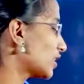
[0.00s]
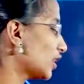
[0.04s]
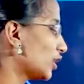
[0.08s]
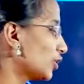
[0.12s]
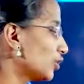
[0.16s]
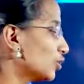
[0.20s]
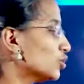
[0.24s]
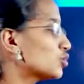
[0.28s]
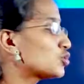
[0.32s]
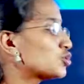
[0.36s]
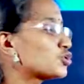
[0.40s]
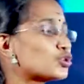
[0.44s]

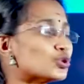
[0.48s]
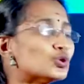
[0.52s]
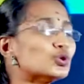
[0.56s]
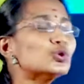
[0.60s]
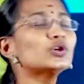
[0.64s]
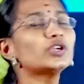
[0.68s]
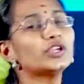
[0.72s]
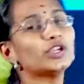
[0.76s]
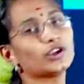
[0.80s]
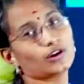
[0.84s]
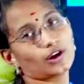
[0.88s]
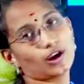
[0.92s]
into
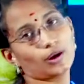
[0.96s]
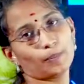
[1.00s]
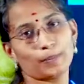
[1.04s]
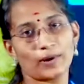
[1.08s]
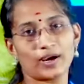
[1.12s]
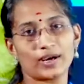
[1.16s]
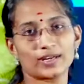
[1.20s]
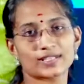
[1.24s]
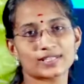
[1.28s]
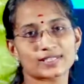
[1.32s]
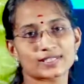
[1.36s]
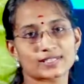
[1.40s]
two equal
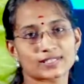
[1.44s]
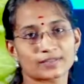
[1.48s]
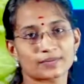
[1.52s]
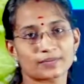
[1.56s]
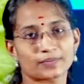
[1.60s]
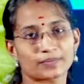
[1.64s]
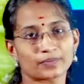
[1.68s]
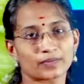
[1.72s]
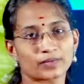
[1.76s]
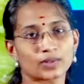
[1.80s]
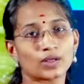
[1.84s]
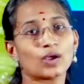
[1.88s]
parts.
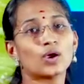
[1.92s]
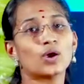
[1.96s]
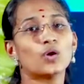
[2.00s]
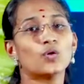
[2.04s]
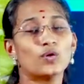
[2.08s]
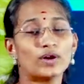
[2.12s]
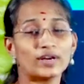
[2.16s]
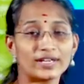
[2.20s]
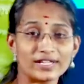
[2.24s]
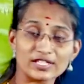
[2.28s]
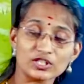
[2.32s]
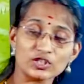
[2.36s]

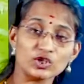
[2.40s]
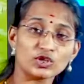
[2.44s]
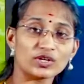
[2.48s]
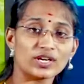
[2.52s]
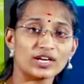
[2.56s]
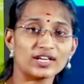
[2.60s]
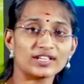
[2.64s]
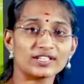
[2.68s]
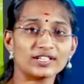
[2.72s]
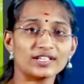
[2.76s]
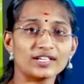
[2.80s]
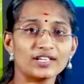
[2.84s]
What is
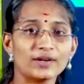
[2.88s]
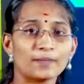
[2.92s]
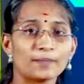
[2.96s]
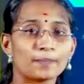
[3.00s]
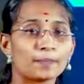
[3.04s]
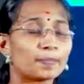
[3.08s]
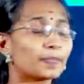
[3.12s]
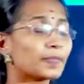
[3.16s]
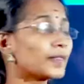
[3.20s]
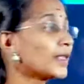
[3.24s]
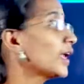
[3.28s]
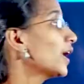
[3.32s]
equator?
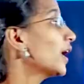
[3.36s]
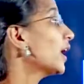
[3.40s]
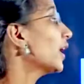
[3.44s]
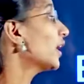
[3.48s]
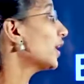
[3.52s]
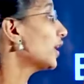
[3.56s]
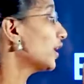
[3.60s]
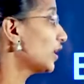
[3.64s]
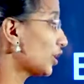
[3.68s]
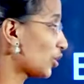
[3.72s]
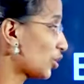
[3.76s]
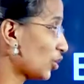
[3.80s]

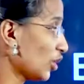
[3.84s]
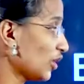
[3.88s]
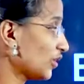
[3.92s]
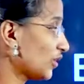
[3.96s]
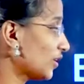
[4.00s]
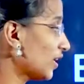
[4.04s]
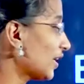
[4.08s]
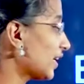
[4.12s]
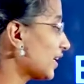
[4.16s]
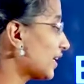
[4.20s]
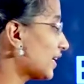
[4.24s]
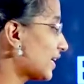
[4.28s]

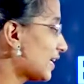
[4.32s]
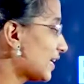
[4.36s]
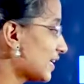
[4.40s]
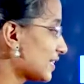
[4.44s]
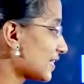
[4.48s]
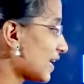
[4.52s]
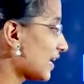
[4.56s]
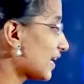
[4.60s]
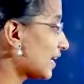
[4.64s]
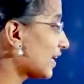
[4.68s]
Equator is an